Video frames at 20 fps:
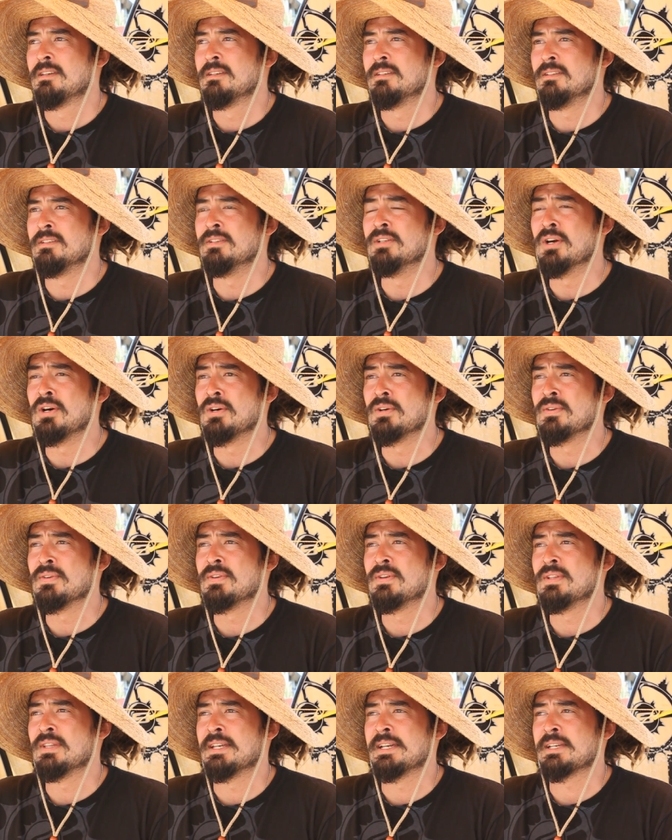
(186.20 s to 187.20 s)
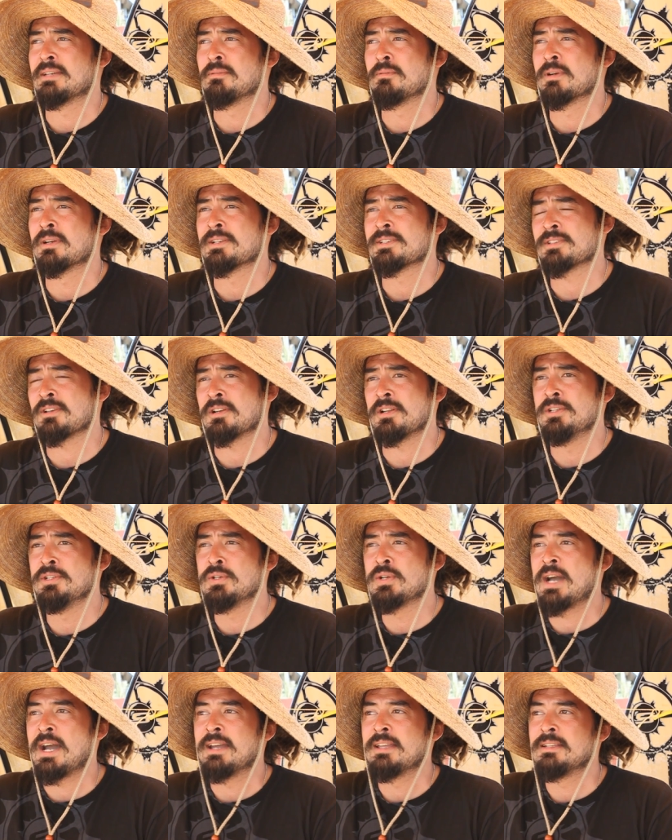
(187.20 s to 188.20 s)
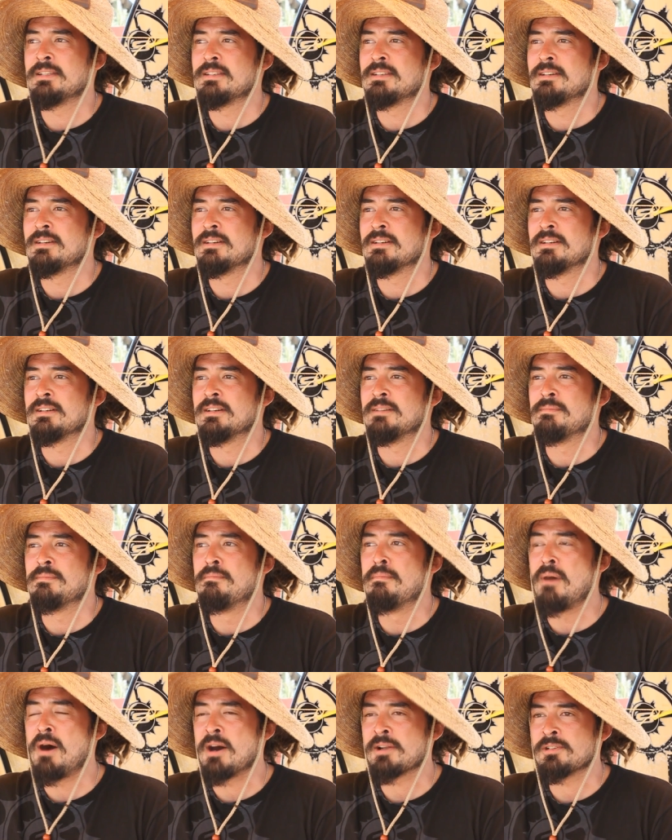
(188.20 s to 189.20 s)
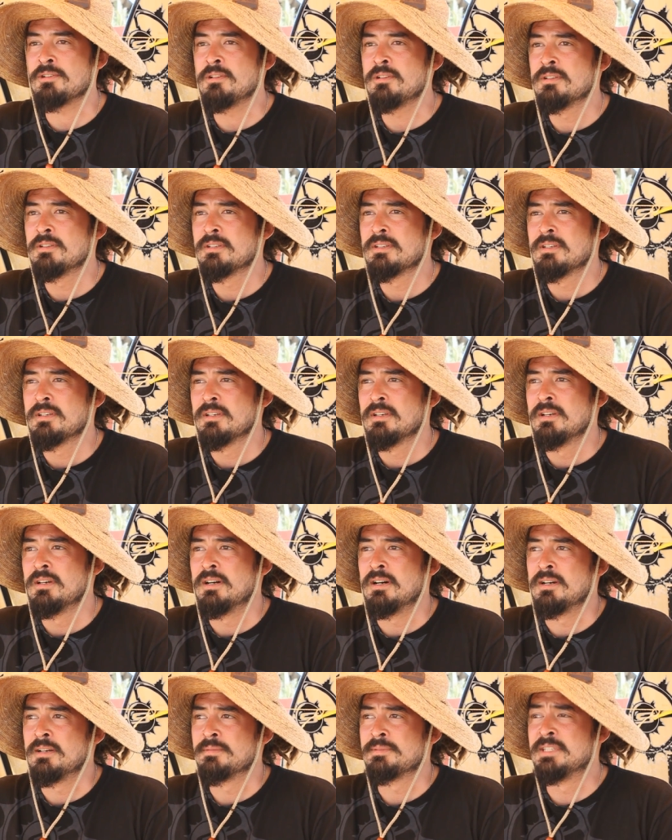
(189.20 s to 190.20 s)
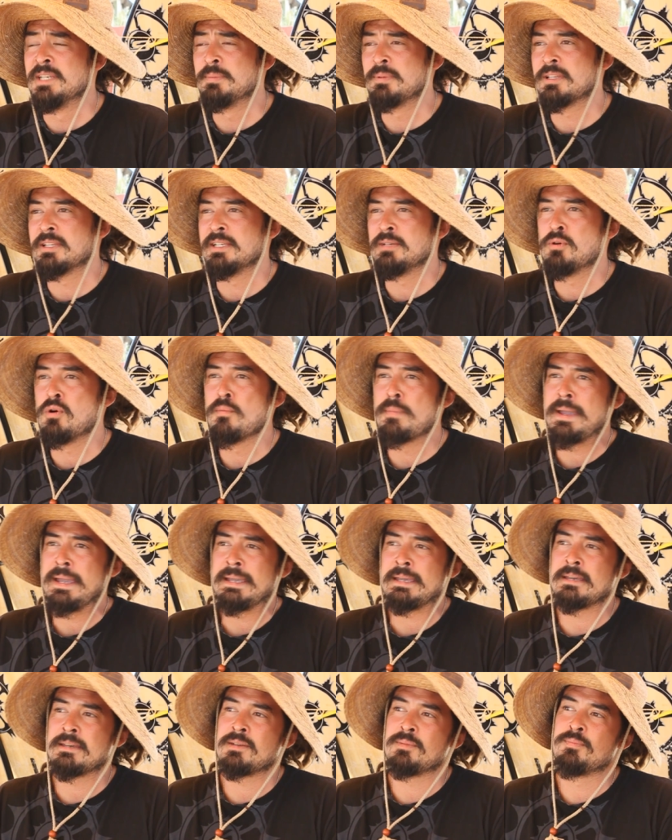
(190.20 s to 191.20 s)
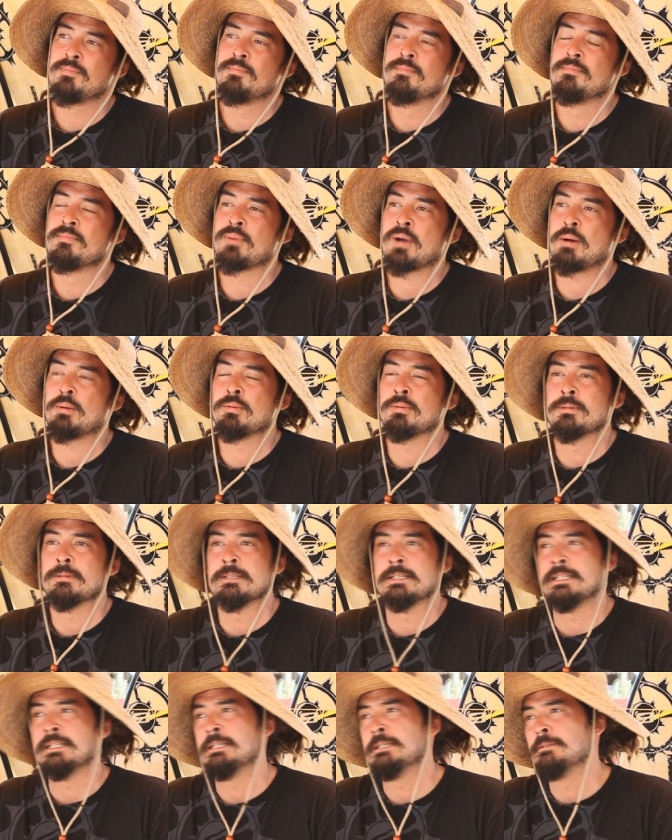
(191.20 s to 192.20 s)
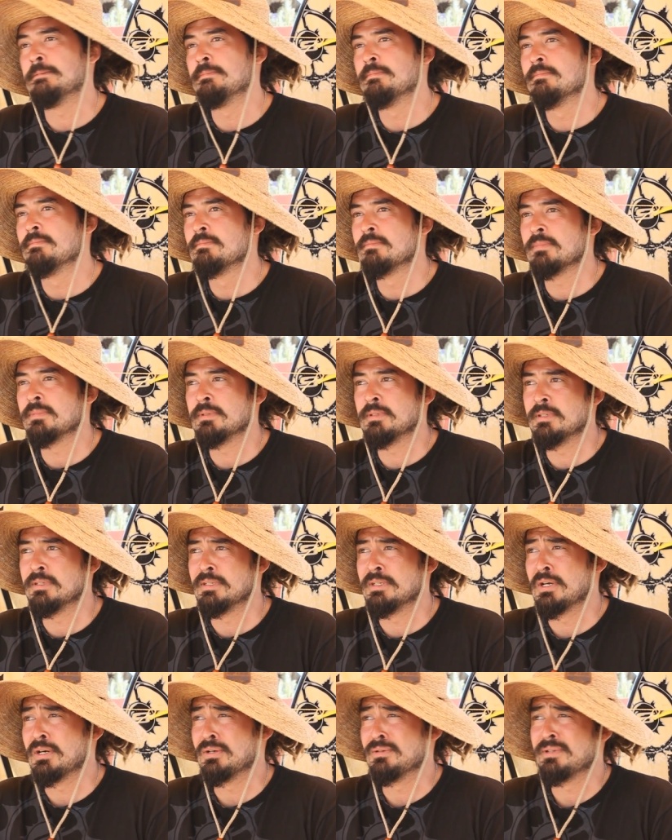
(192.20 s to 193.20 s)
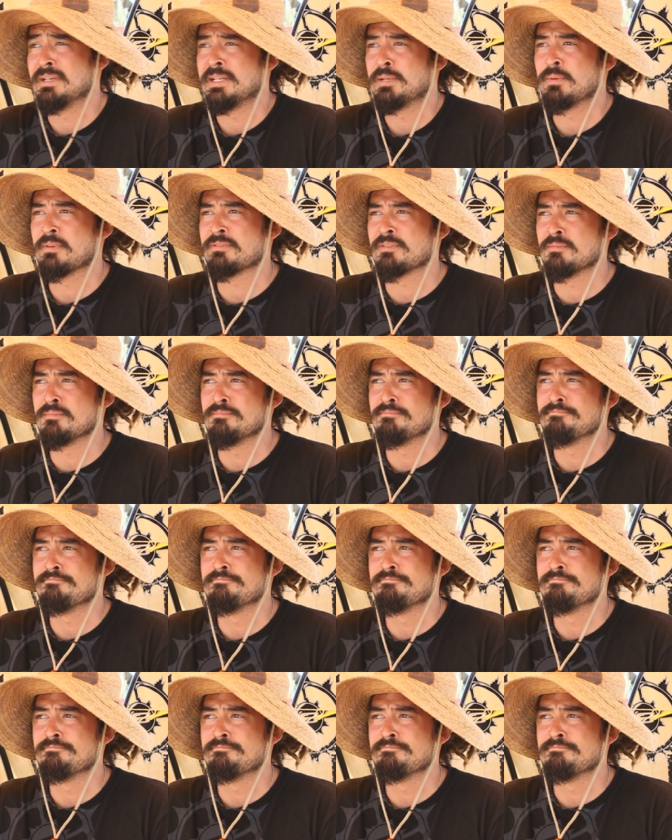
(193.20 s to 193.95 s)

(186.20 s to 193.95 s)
you know, like we're gonna start a new kite model. Typically, we'll make probably, you know, anywhere from